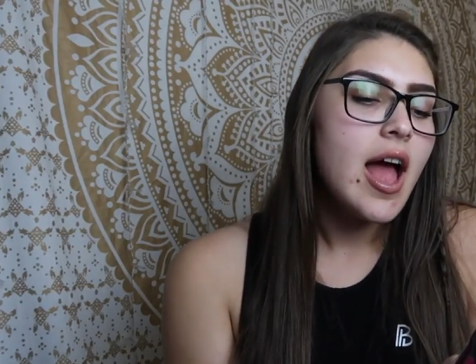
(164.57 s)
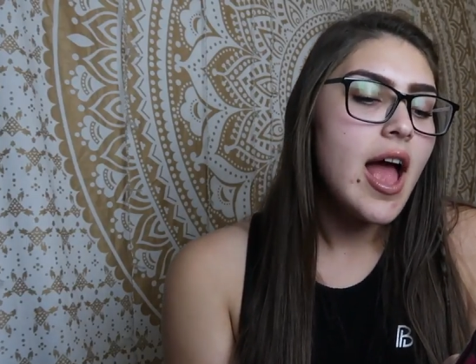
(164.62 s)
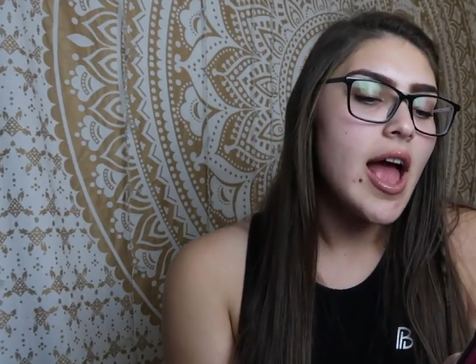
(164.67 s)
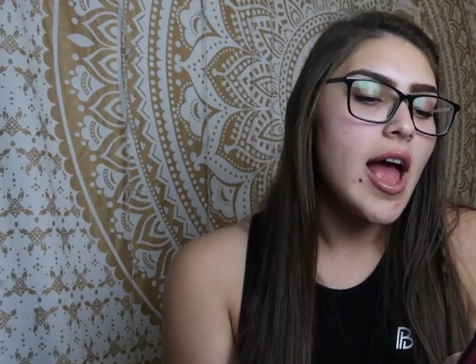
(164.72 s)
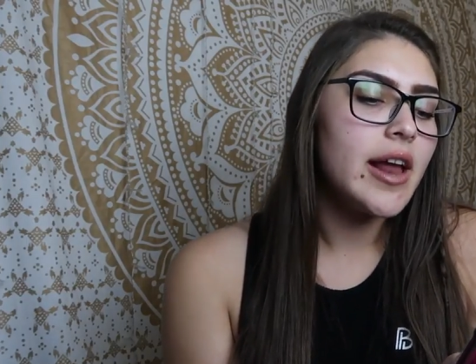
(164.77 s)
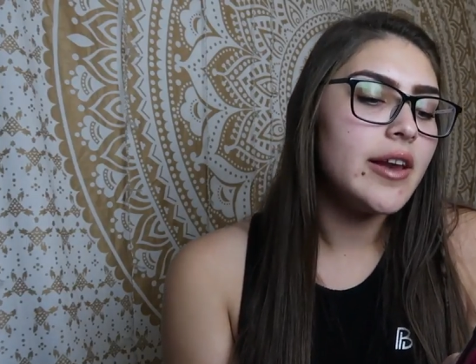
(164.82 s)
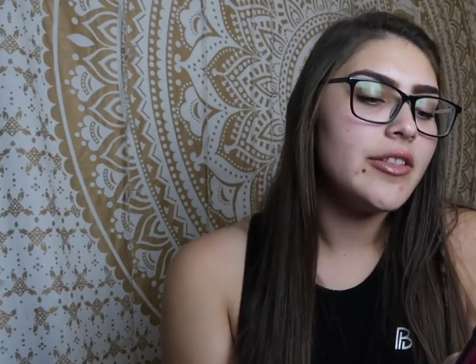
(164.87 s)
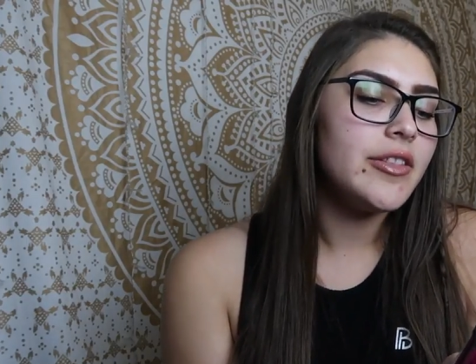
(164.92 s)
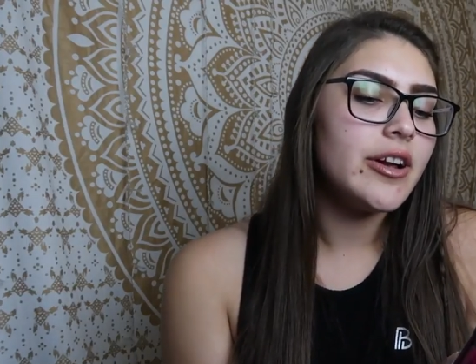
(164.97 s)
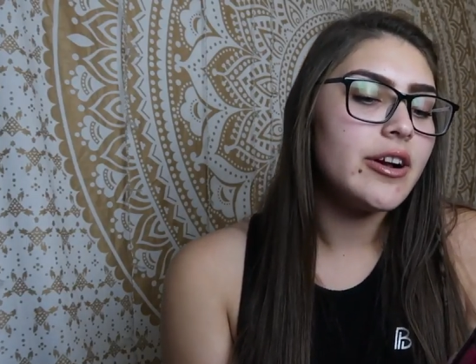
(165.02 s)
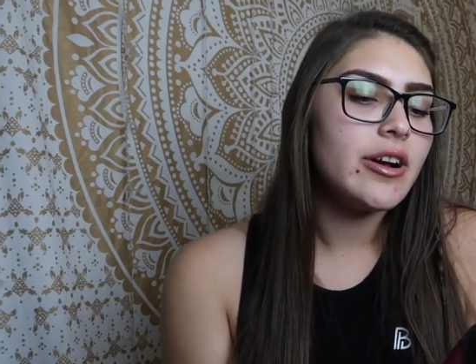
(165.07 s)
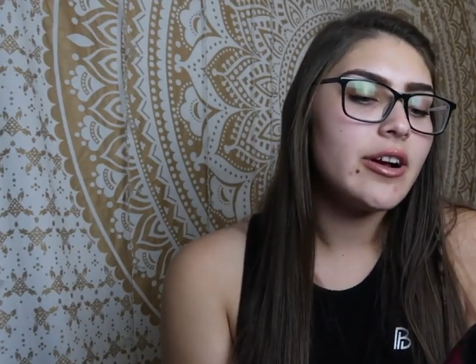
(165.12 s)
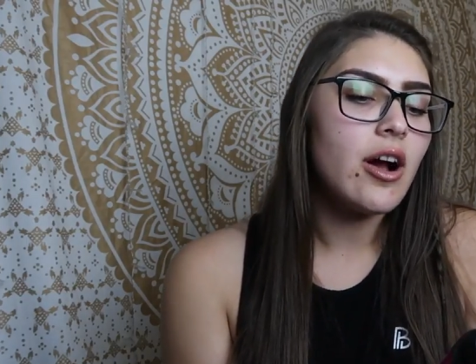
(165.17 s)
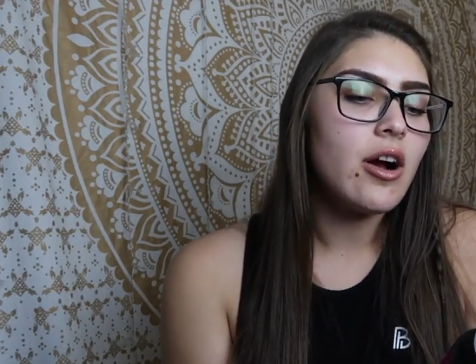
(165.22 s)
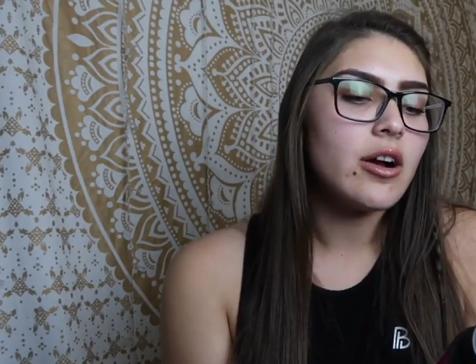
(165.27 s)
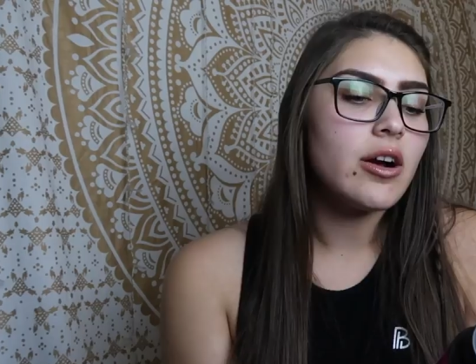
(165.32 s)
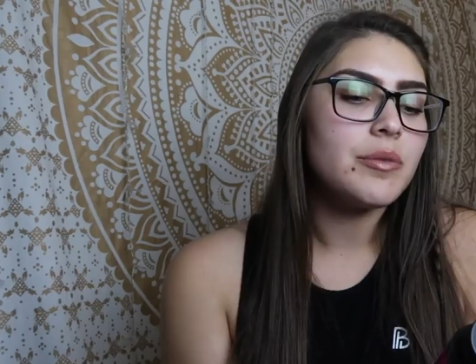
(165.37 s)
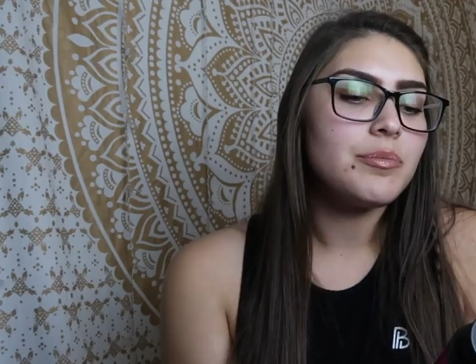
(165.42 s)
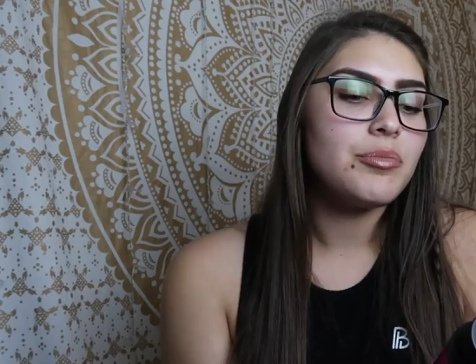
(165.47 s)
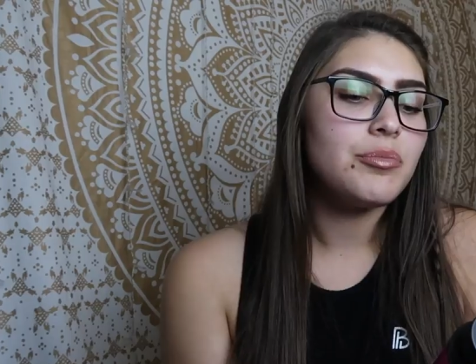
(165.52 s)
and there
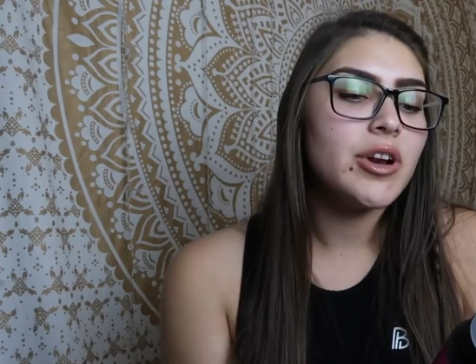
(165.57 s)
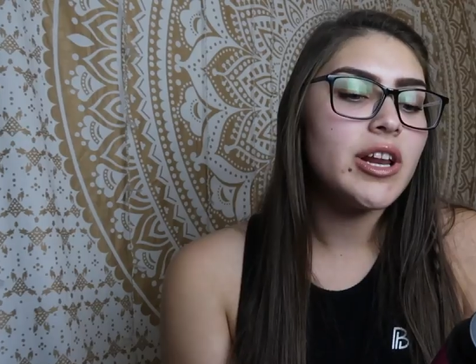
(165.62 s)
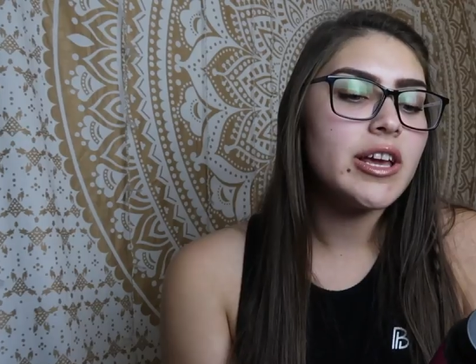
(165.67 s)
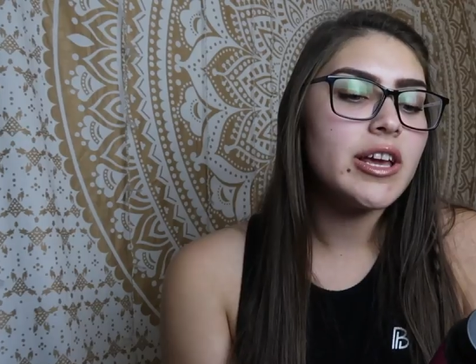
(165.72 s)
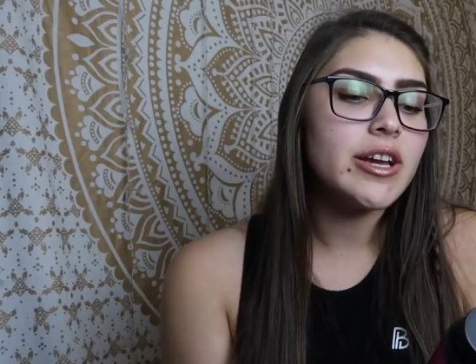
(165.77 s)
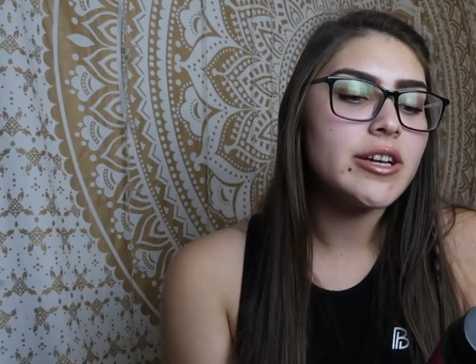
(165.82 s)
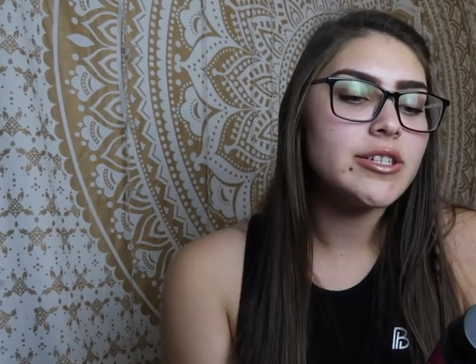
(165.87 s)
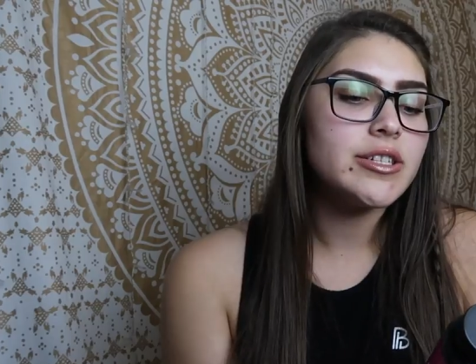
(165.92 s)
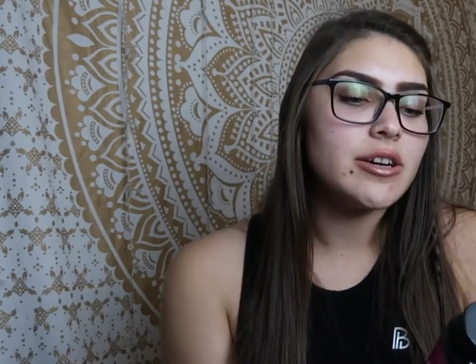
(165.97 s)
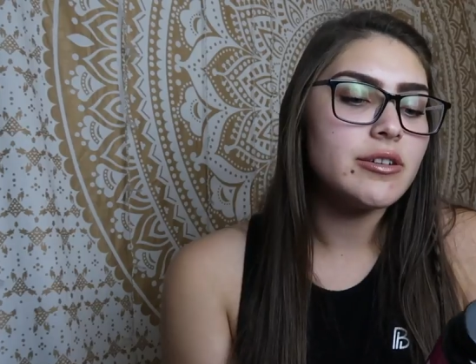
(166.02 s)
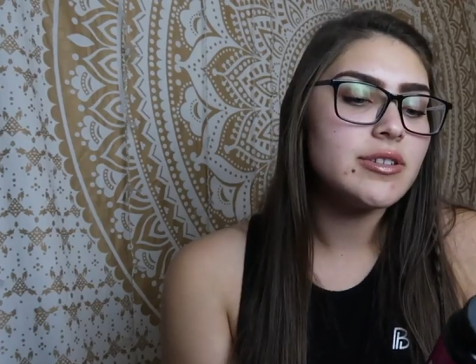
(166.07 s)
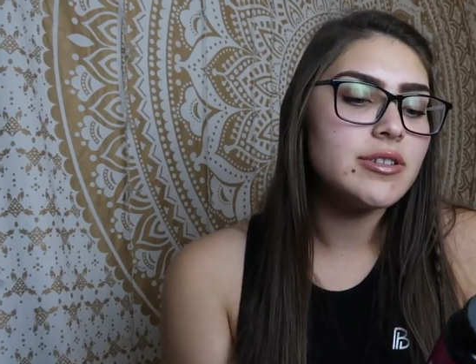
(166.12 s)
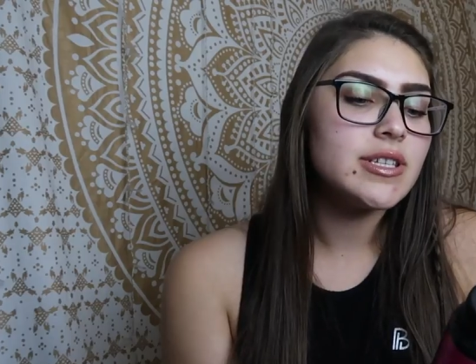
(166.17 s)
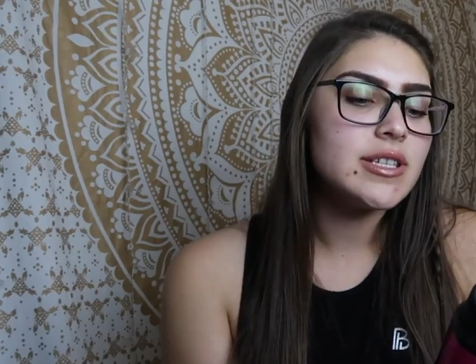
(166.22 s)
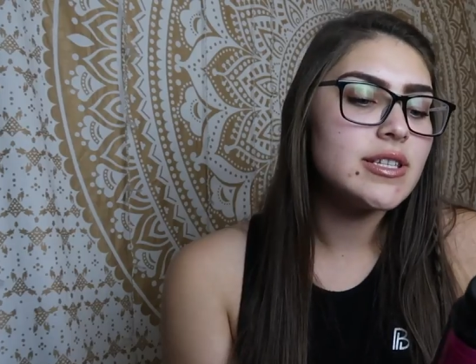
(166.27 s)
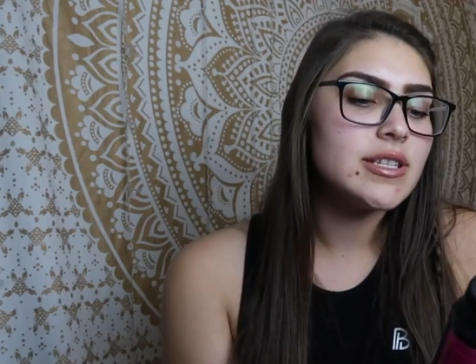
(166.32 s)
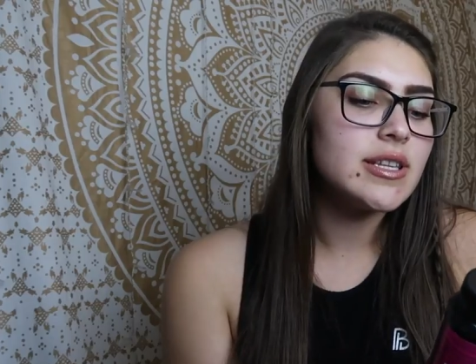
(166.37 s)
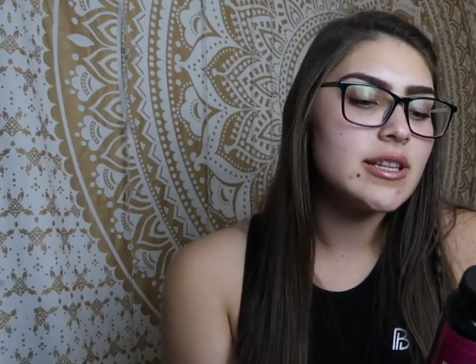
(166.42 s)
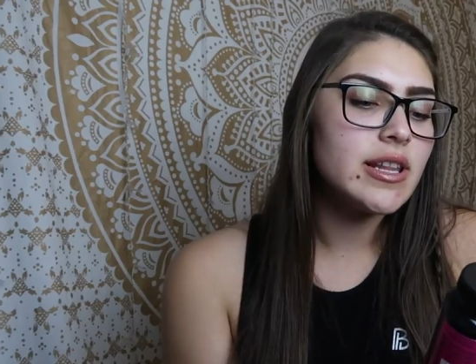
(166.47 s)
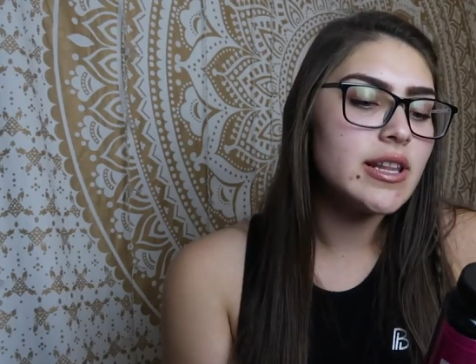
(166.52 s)
are pretty good
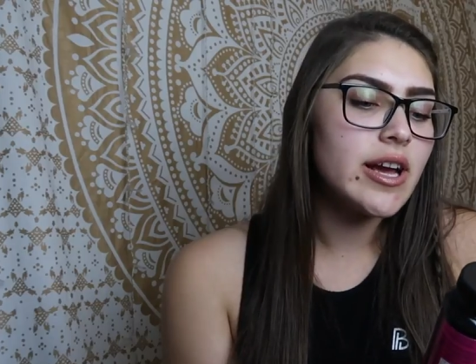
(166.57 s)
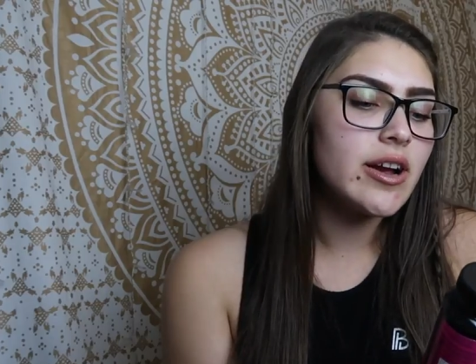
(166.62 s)
doses in